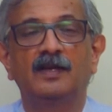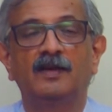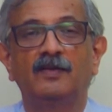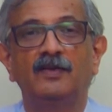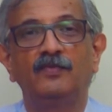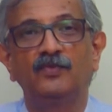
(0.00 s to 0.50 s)

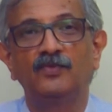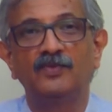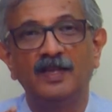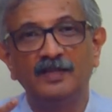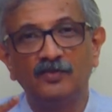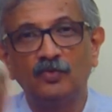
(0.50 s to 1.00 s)
if you
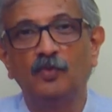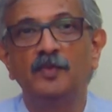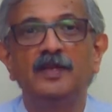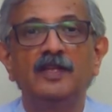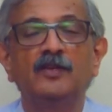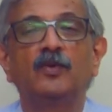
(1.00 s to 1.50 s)
say so
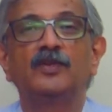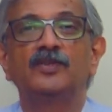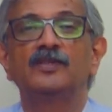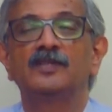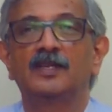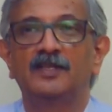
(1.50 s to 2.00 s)
many
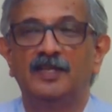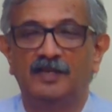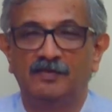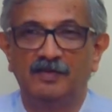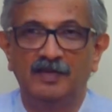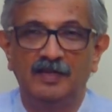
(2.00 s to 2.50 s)
questions are
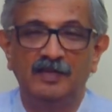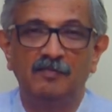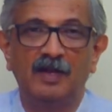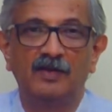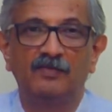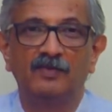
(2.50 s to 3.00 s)
there in
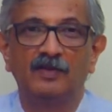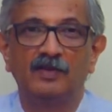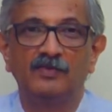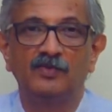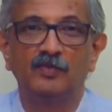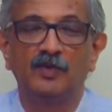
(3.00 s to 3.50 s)
mind of the
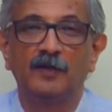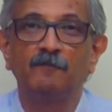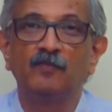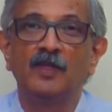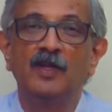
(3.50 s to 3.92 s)
consumer,